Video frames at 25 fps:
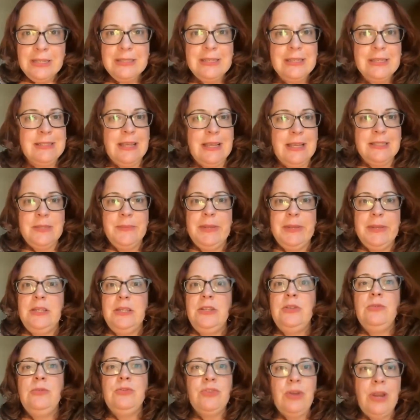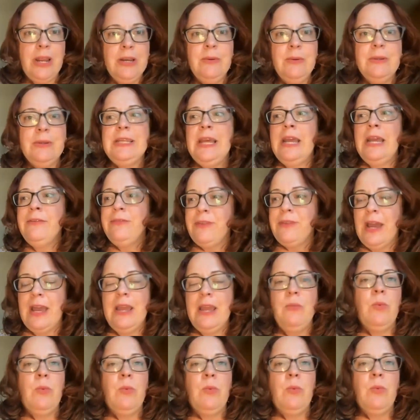a needs assessment. You try to
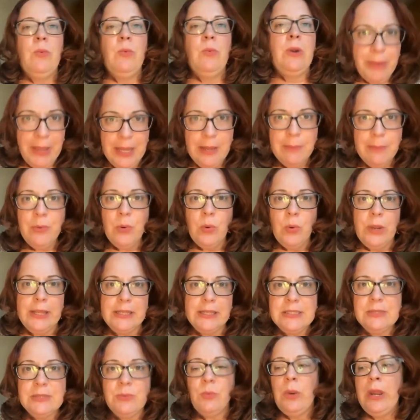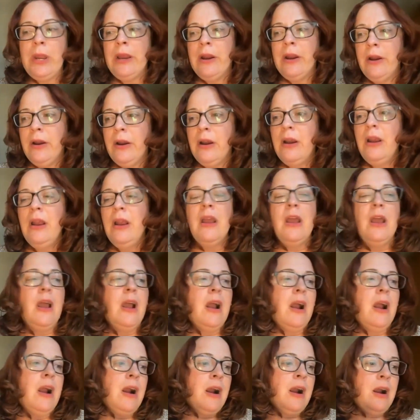identify where are the pain points, where
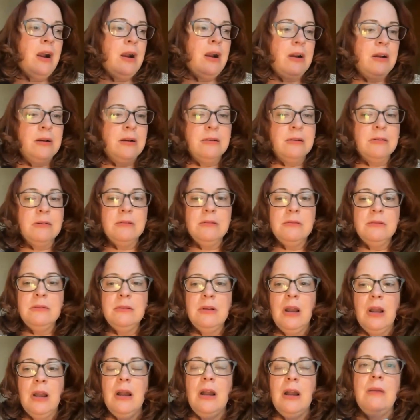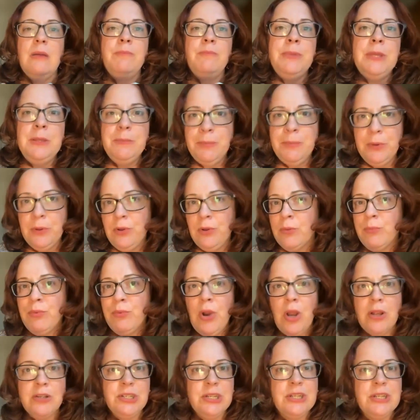are people
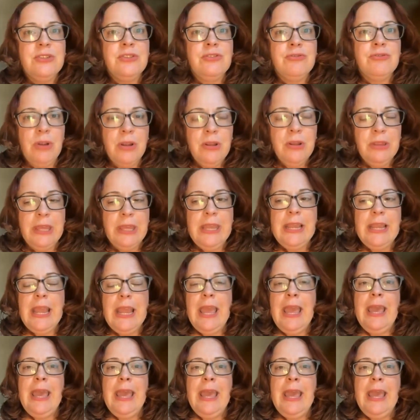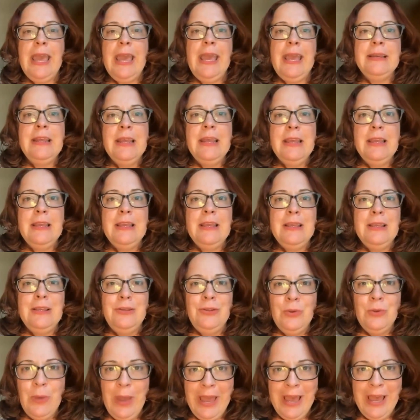or projects struggling, and
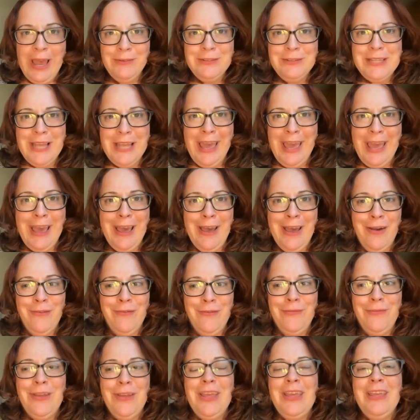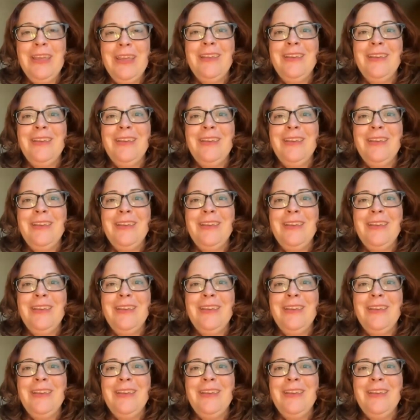you have to have